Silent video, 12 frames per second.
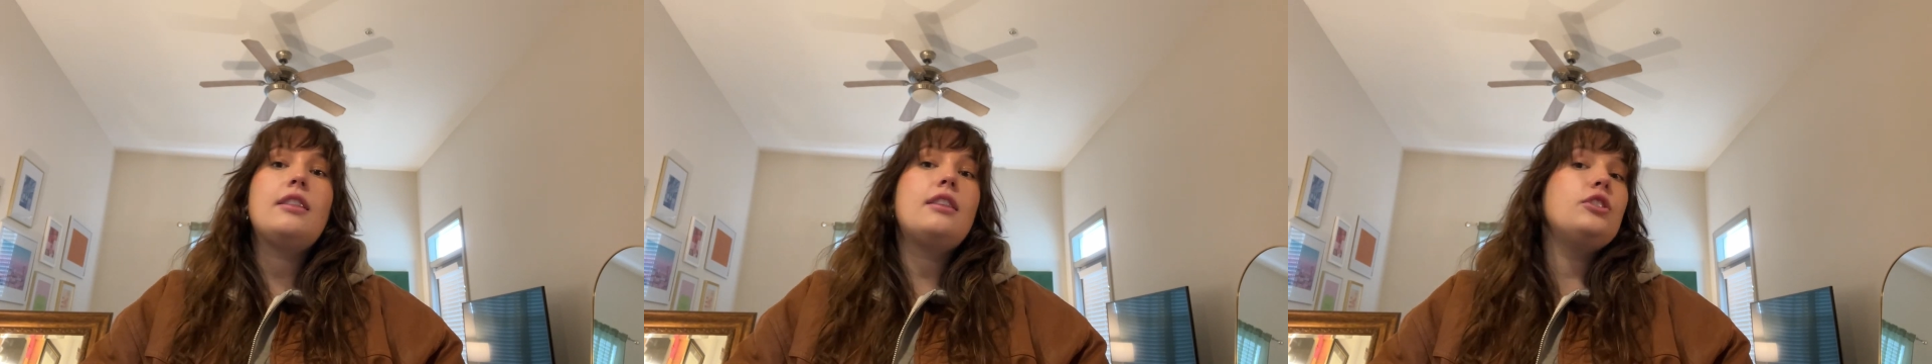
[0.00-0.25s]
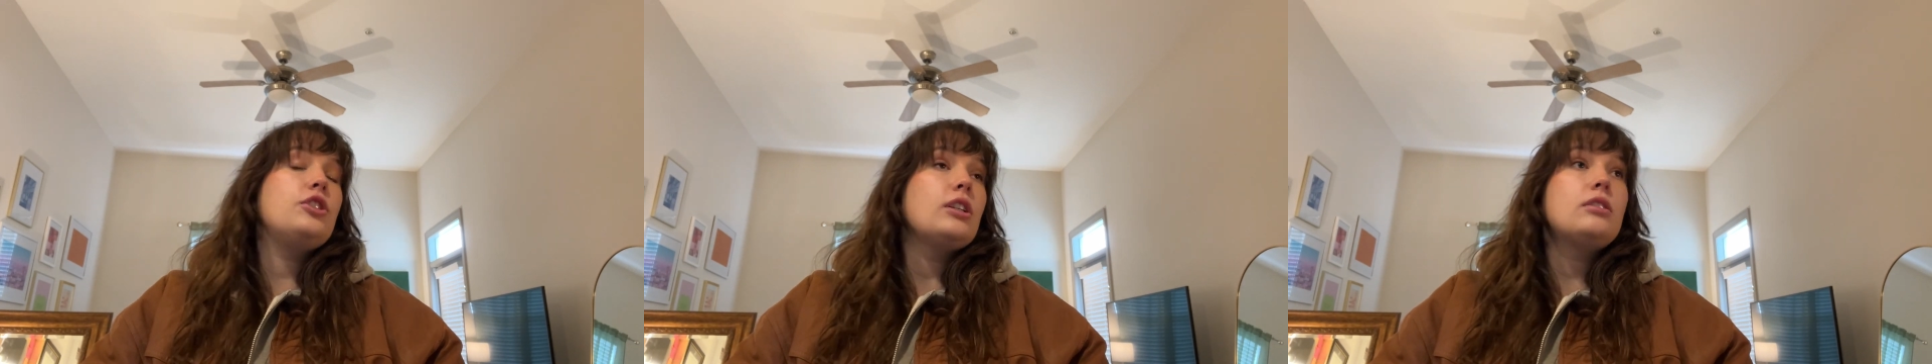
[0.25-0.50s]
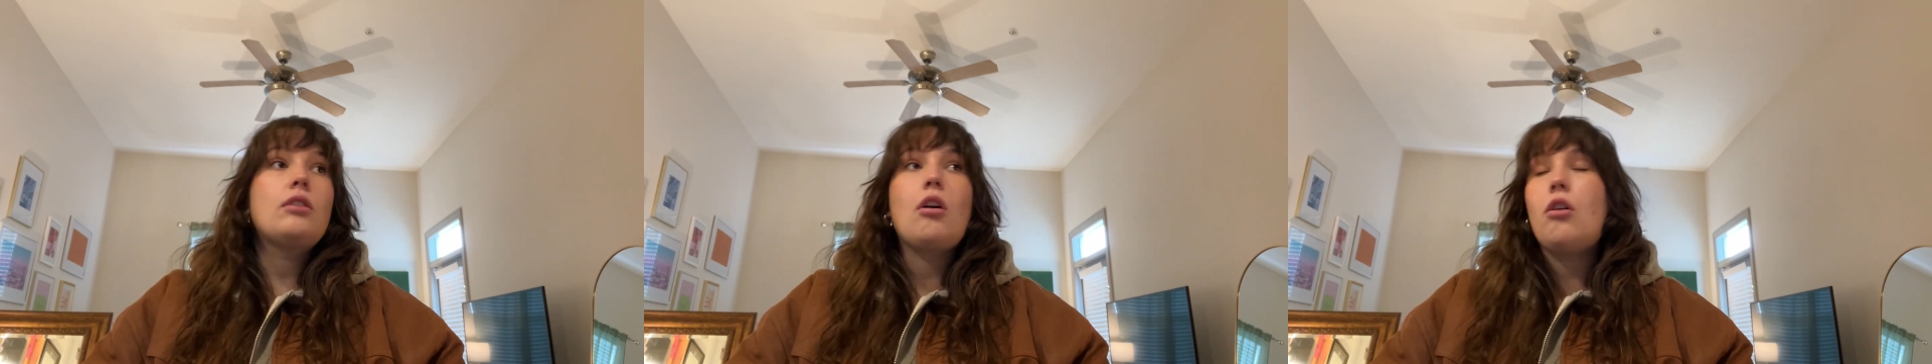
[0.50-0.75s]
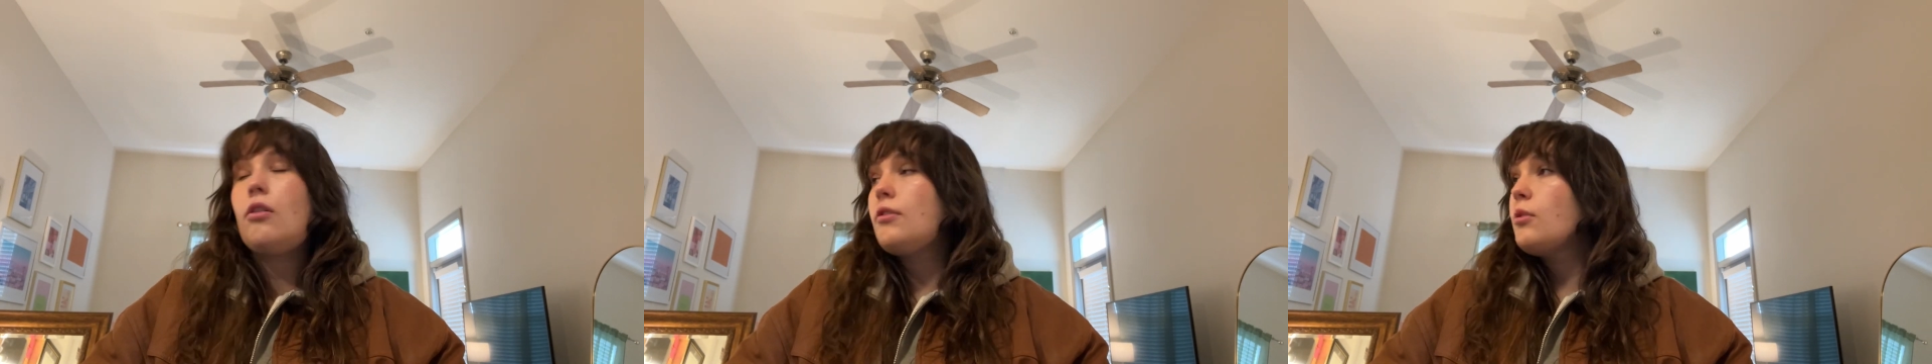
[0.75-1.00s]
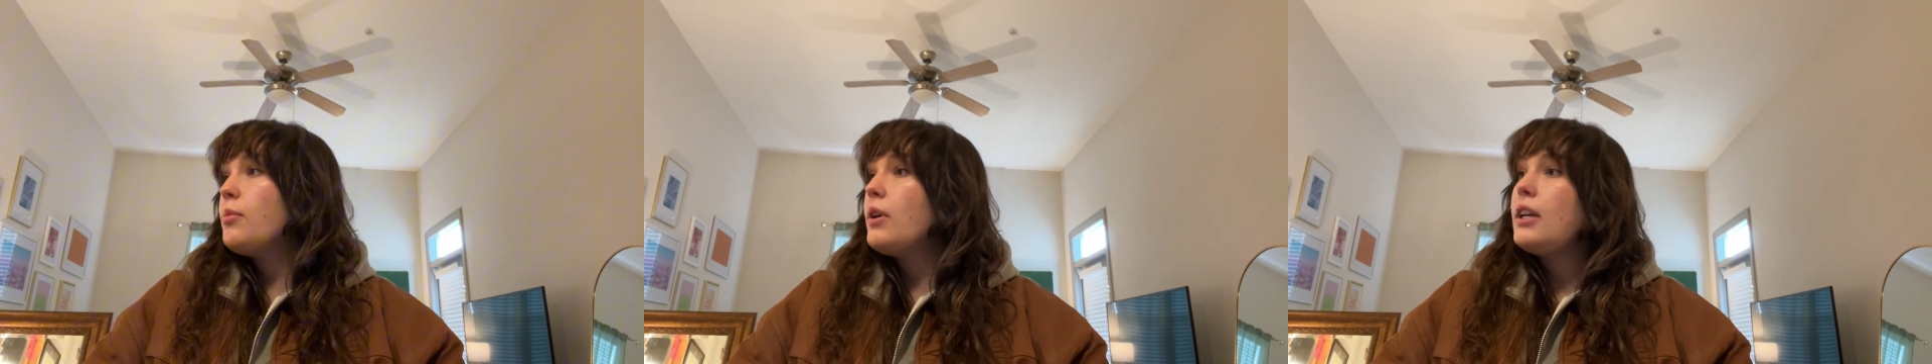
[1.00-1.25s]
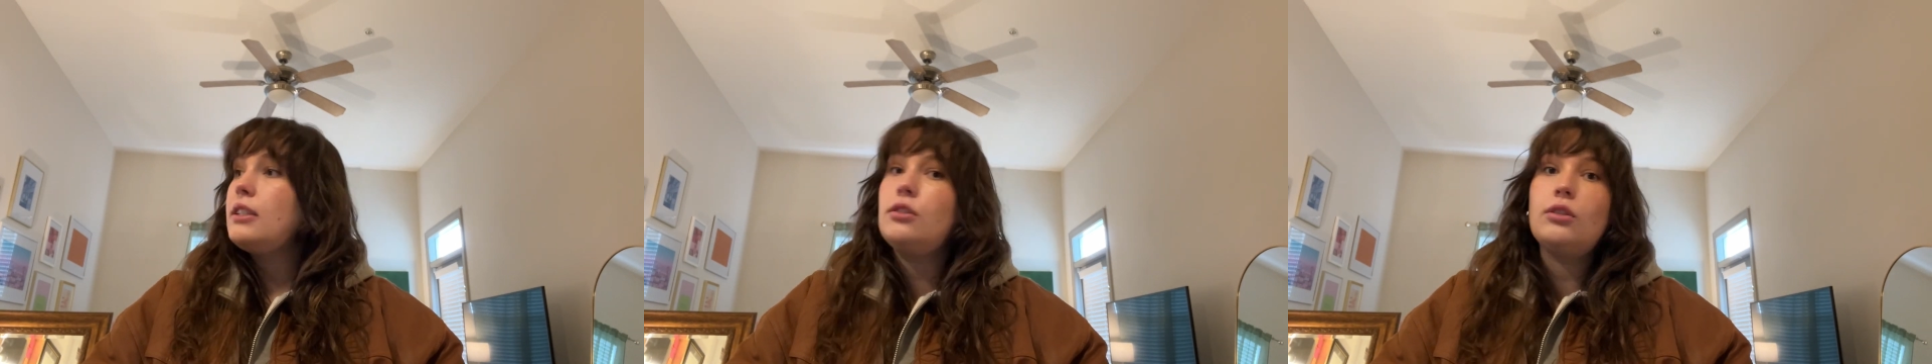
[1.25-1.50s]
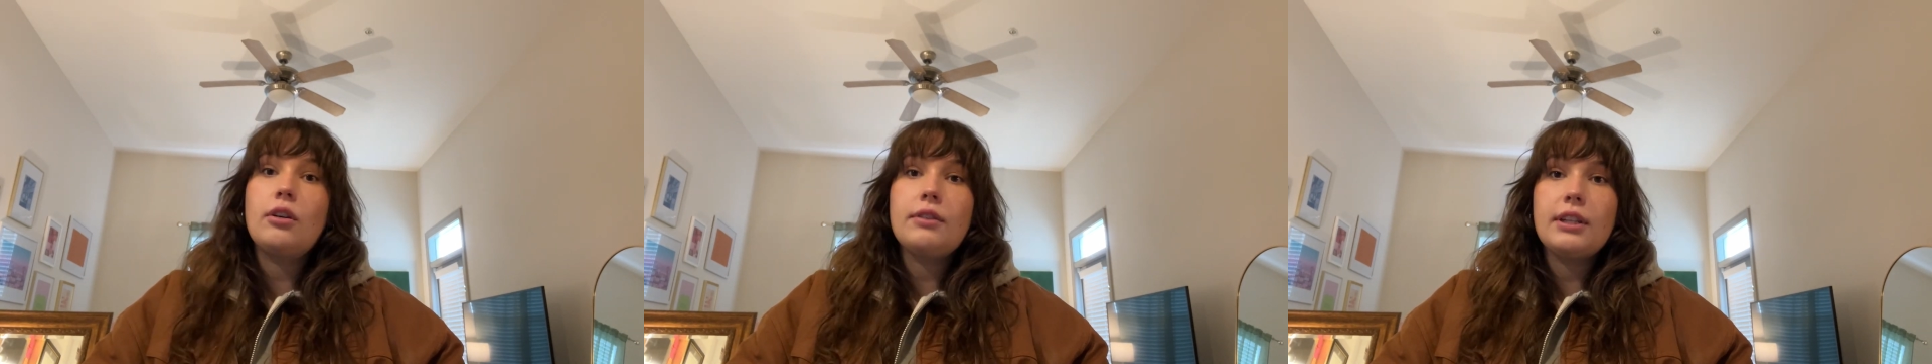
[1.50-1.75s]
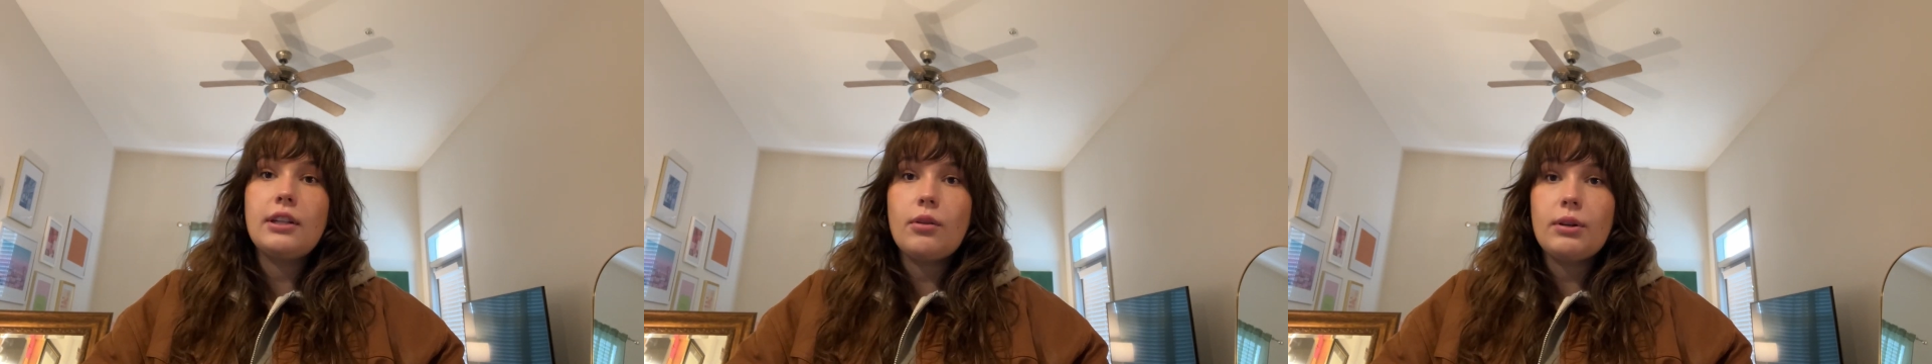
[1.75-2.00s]
shit's all over the place, you don't
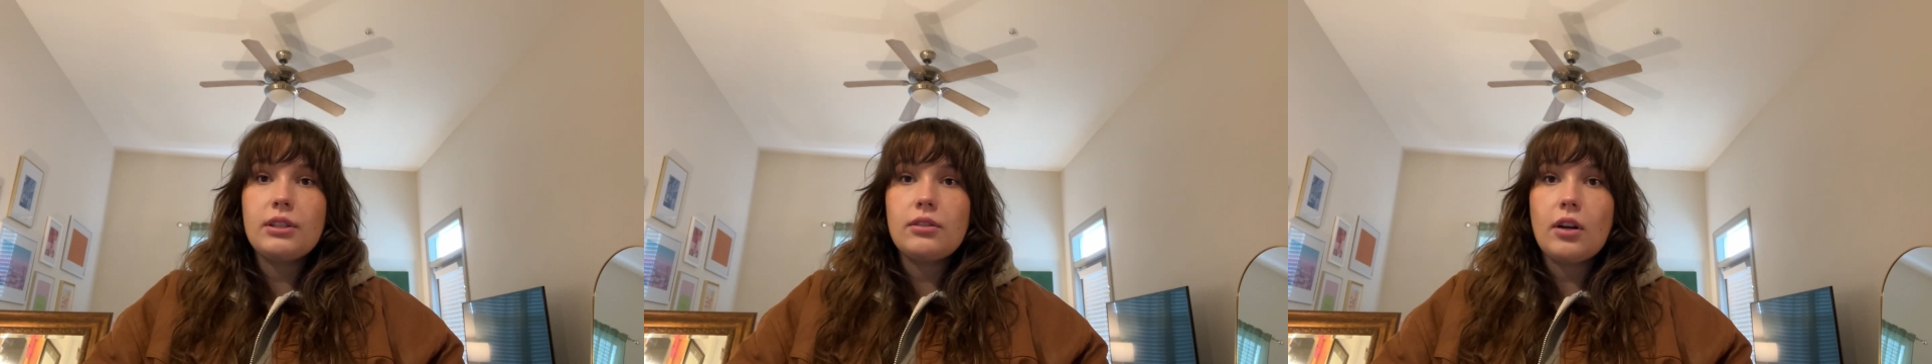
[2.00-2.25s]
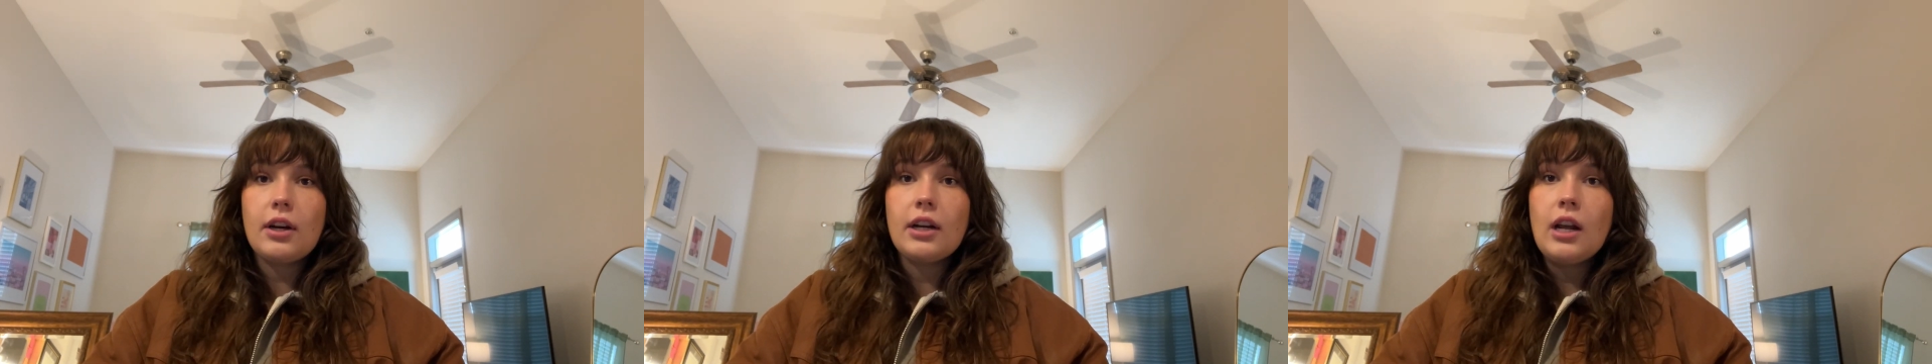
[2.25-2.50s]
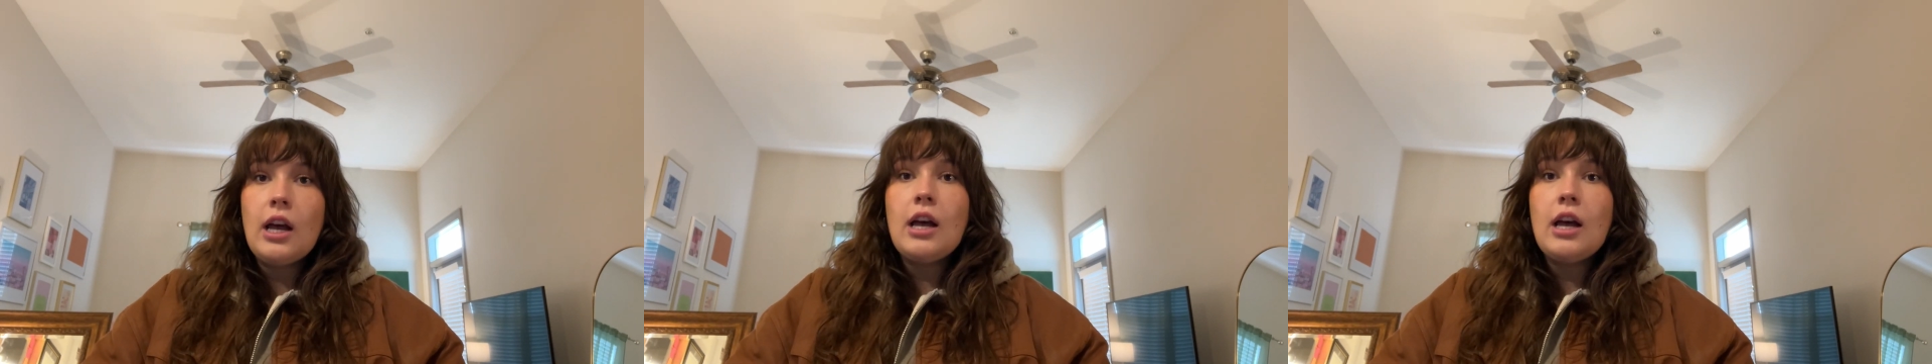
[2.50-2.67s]
really know where to start.